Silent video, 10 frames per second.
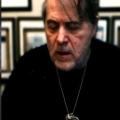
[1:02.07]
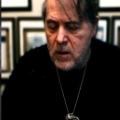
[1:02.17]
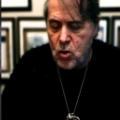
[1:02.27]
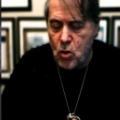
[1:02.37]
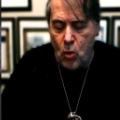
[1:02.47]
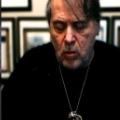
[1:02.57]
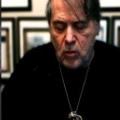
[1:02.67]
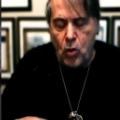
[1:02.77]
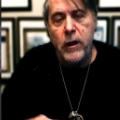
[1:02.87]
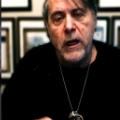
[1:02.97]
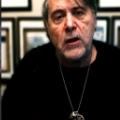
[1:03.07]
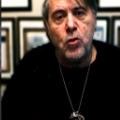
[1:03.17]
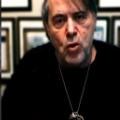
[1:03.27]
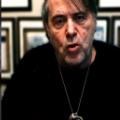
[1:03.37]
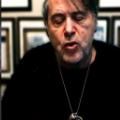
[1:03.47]
So connect to
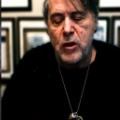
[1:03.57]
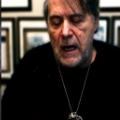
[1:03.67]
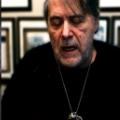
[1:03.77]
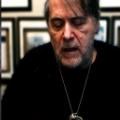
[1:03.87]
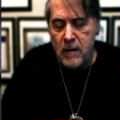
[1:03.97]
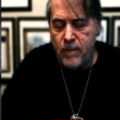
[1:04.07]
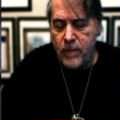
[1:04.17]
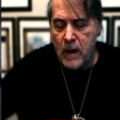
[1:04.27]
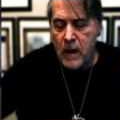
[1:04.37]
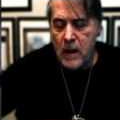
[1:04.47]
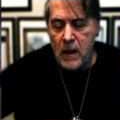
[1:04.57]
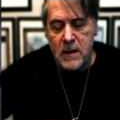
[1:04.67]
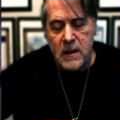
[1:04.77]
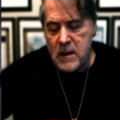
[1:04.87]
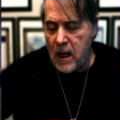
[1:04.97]
your sign and
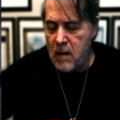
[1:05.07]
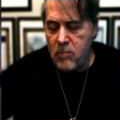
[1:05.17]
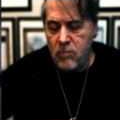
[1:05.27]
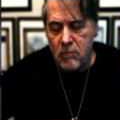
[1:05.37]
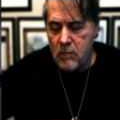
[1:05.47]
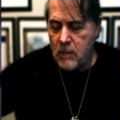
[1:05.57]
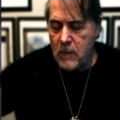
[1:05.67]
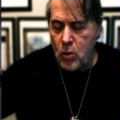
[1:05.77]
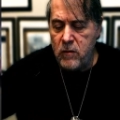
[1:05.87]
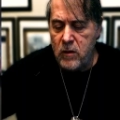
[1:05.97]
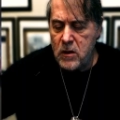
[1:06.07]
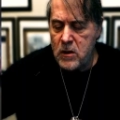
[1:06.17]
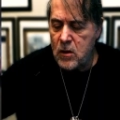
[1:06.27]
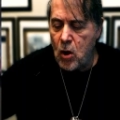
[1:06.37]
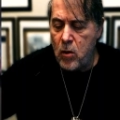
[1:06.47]
just say, universe,
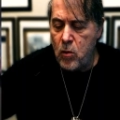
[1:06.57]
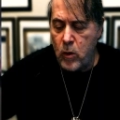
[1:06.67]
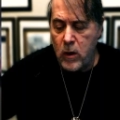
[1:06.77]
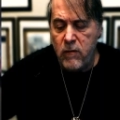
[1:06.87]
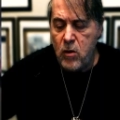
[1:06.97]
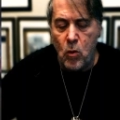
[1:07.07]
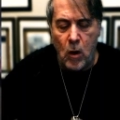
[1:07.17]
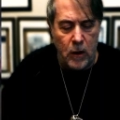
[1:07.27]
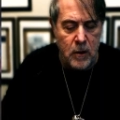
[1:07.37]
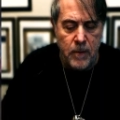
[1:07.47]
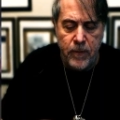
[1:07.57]
God, whatever you want.